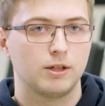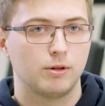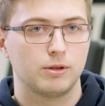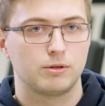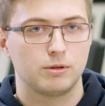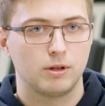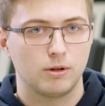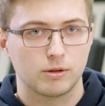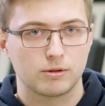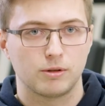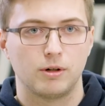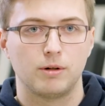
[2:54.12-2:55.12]
go into your
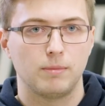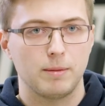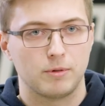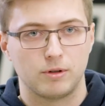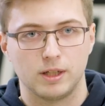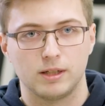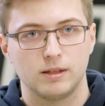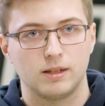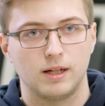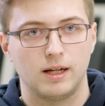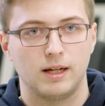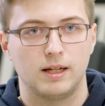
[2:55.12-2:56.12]
long-term memory
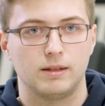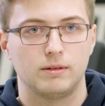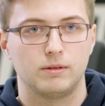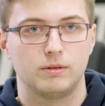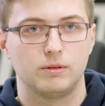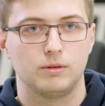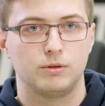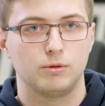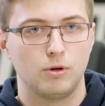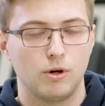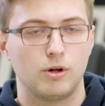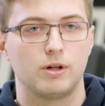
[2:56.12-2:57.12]
and
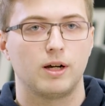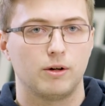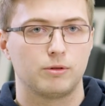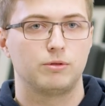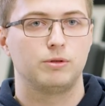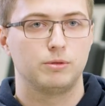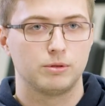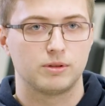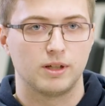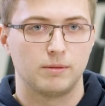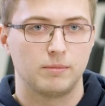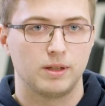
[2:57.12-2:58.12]
you learn how to
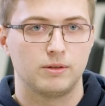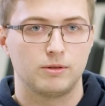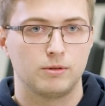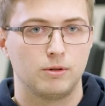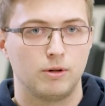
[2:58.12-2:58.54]
use them and you